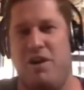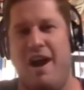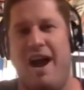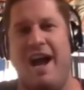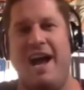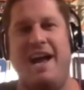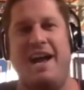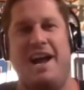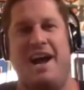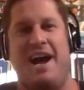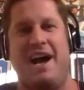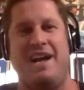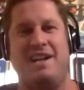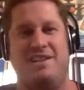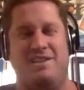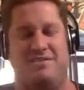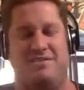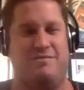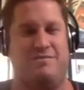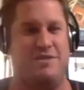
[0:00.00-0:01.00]
I, I
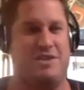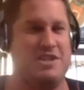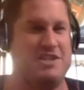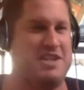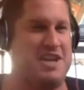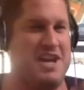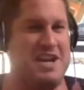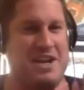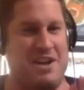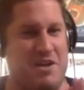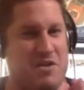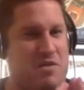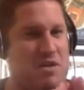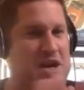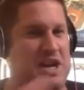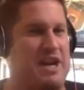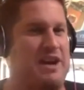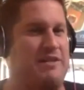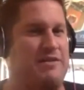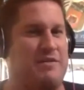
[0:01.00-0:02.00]
just kind of don't
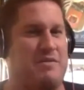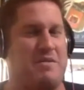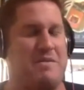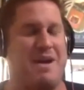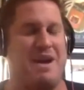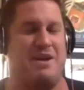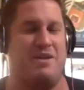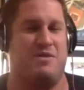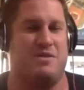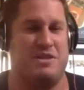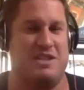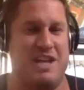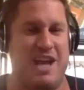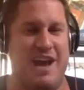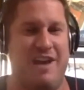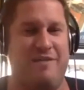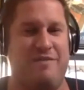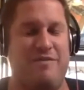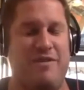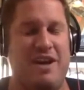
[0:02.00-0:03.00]
want to hear from the medical
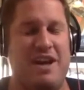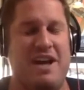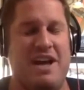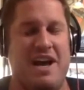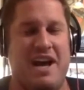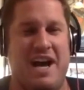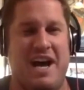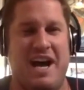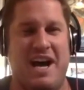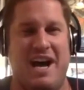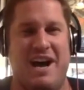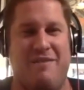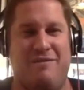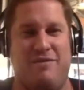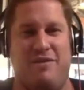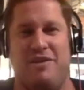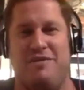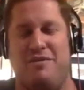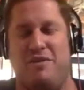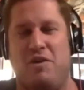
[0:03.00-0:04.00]
staff uh,
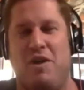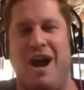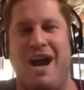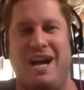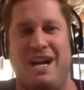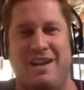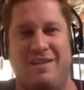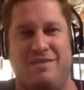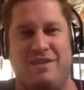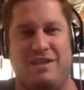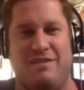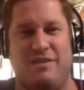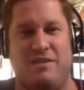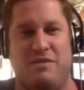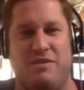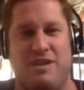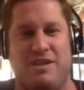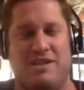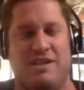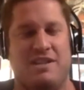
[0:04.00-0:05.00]
for a variety of different
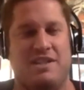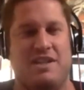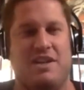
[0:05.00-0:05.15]
reasons.